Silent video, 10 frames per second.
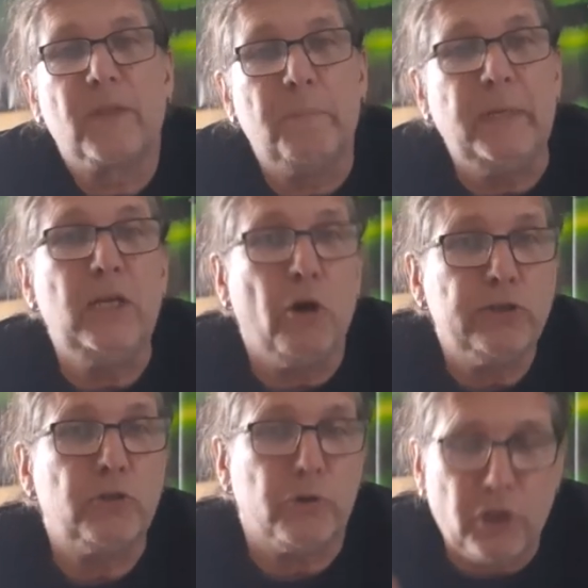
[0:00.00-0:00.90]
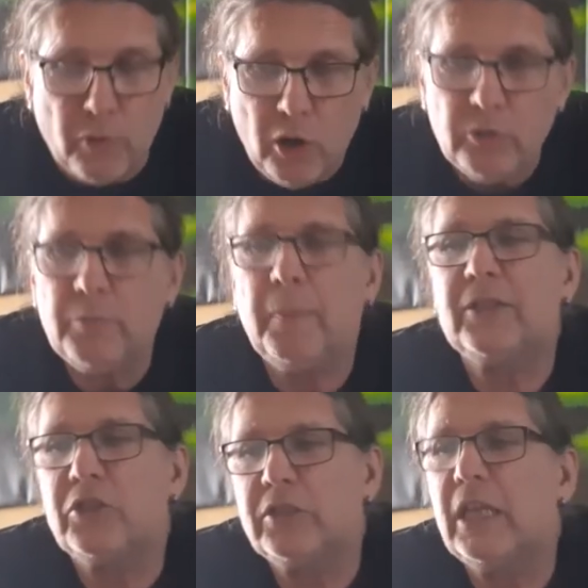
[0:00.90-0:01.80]
be lost on your own, but
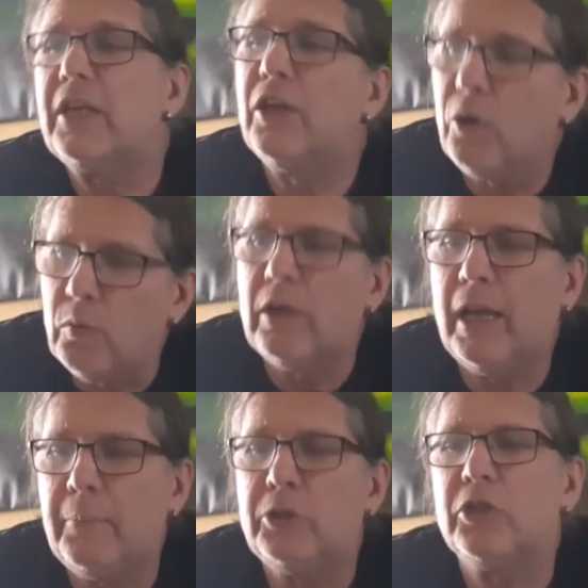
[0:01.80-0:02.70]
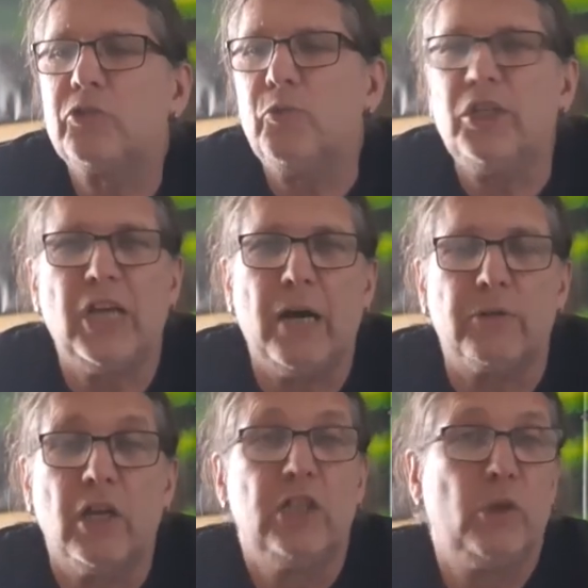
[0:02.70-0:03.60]
just say, you know, let me just reach
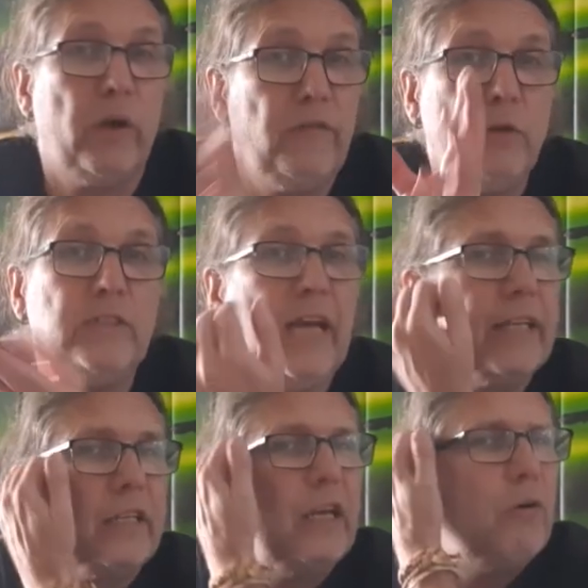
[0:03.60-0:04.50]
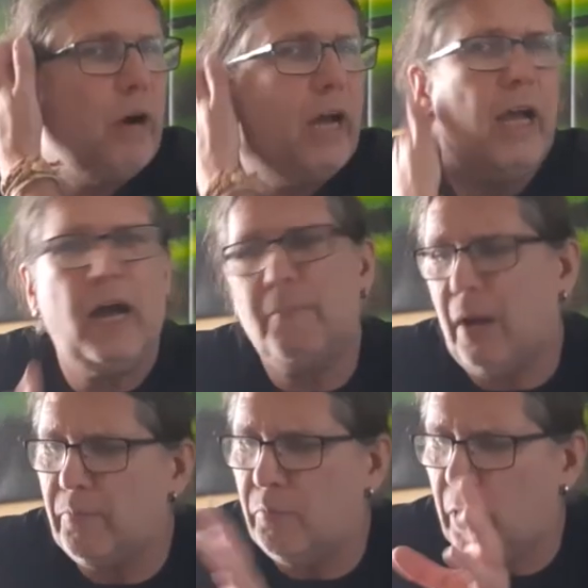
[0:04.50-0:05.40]
out. So if you said, you know, I, I'm,
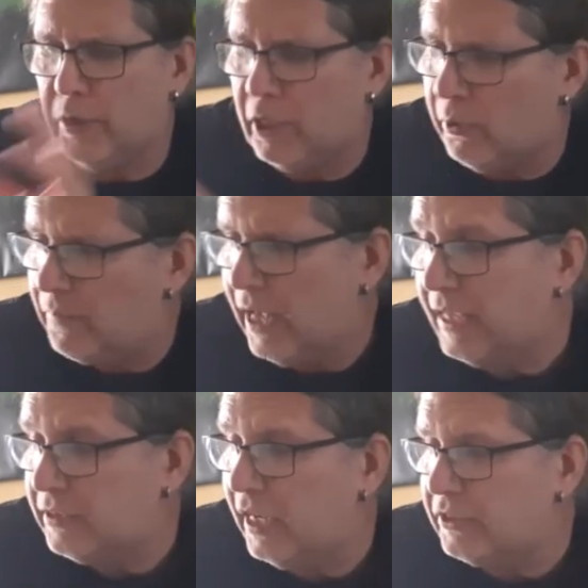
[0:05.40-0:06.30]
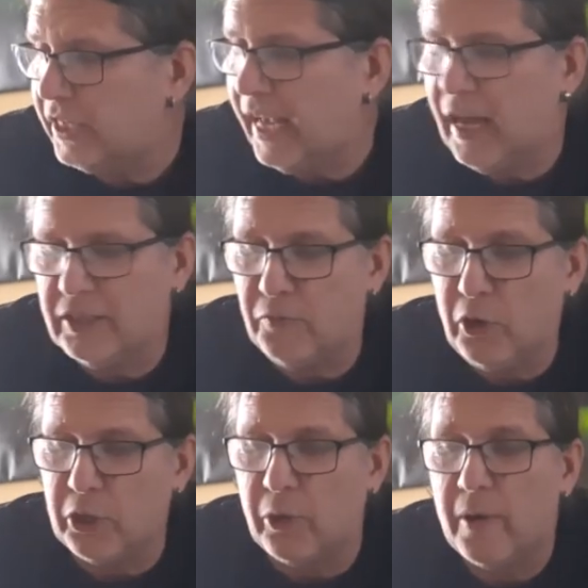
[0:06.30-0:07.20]
I'm you know, as a, as a as a
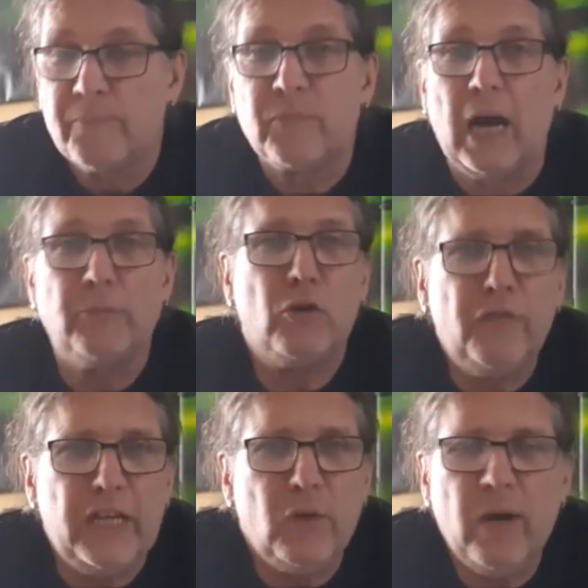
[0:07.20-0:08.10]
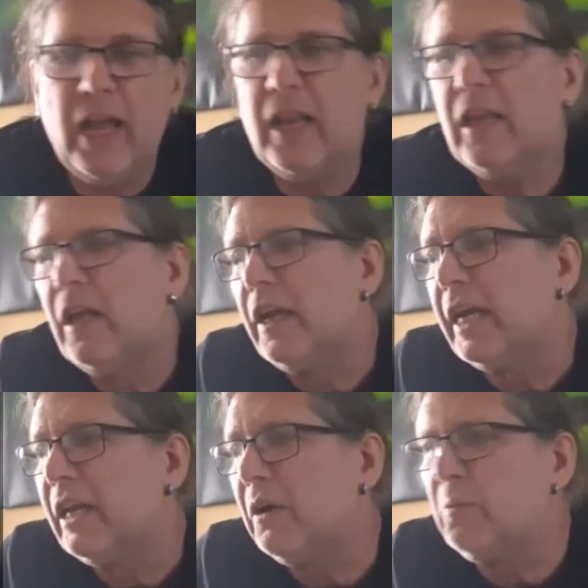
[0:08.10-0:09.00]
Virgo, I'm not feeling well,
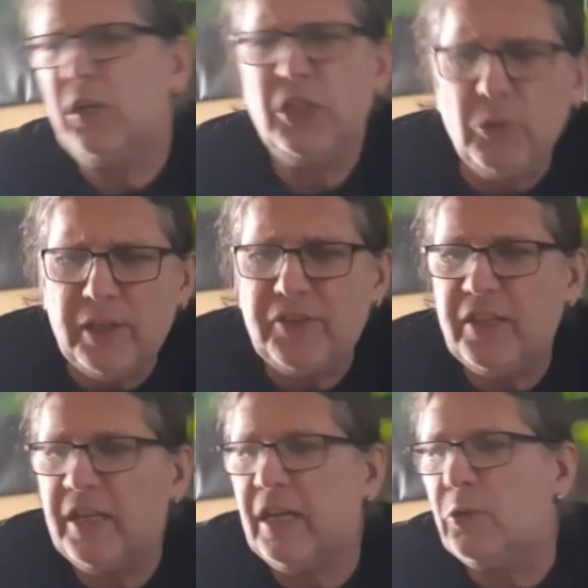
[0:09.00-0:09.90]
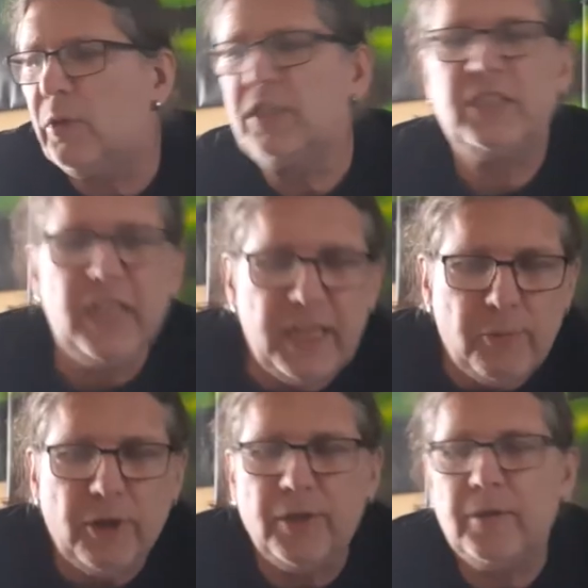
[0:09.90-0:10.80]
you know, I don't want to do anything, I don't want to see
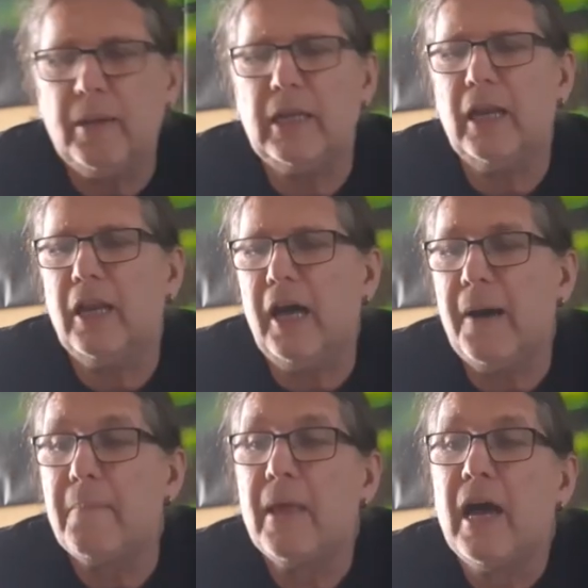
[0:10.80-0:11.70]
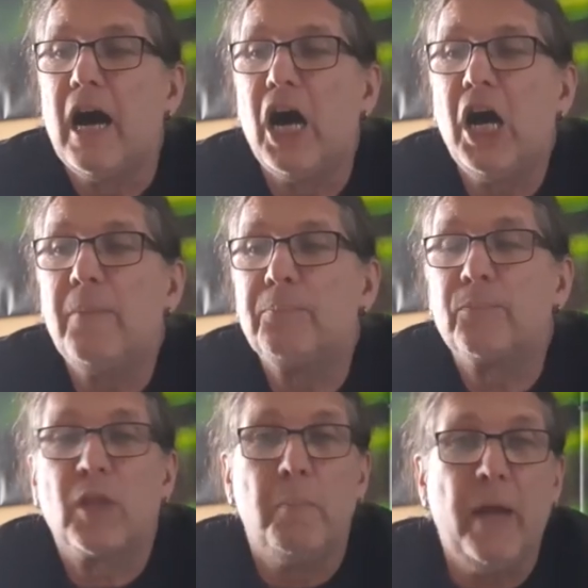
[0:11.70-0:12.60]
anyone, blah, blah, blah. Um,
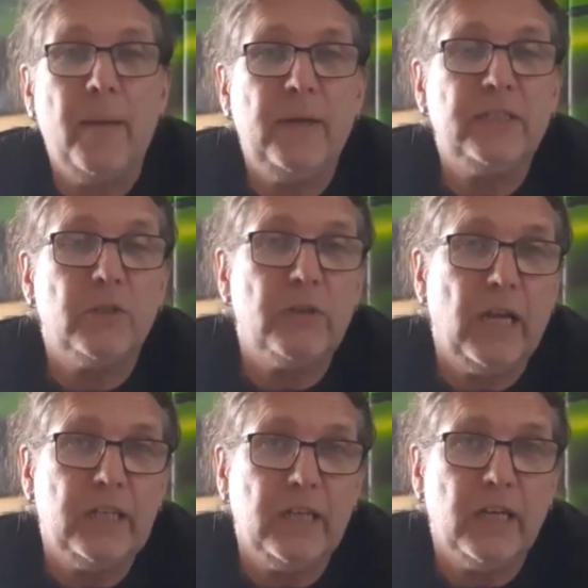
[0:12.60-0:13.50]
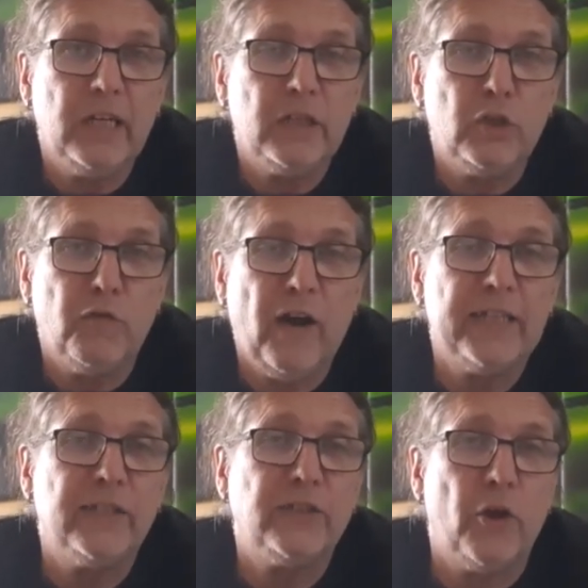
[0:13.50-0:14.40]
maybe it's a good idea to find
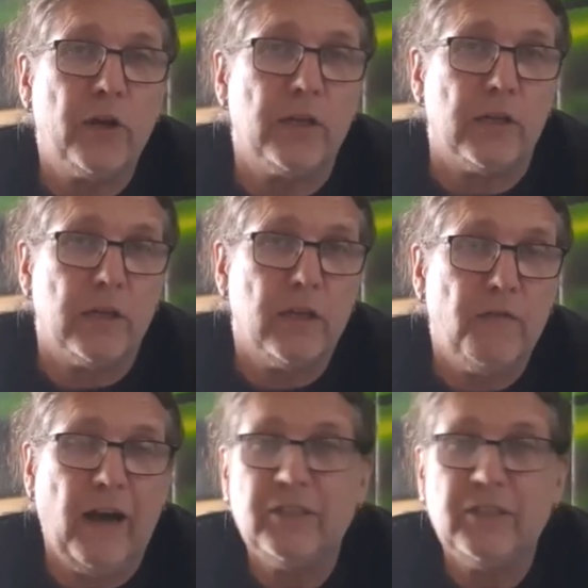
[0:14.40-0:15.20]
a circle find a